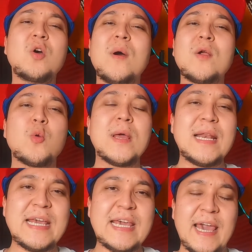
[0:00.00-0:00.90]
no one
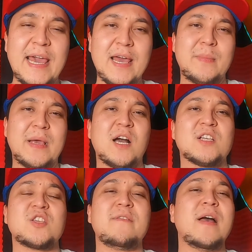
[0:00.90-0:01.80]
really cared
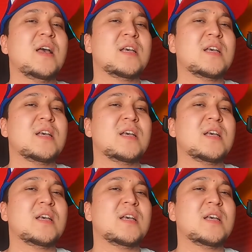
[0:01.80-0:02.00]
because of